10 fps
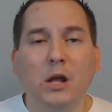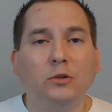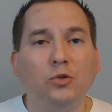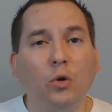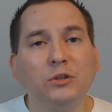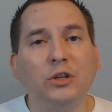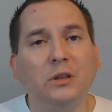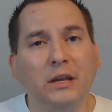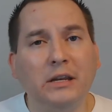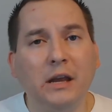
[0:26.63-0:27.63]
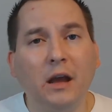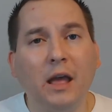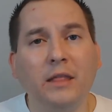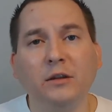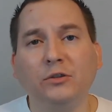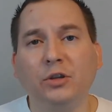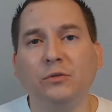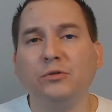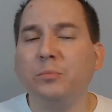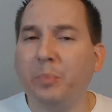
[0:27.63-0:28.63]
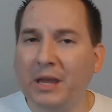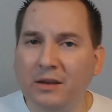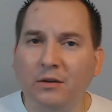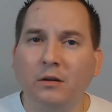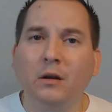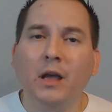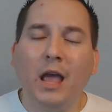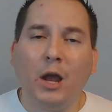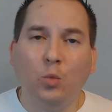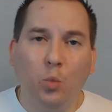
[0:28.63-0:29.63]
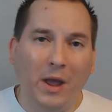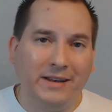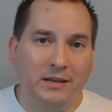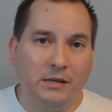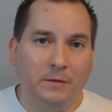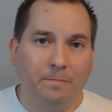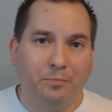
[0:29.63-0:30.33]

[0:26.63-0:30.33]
George and Lydia, and their children Peter and Wendy.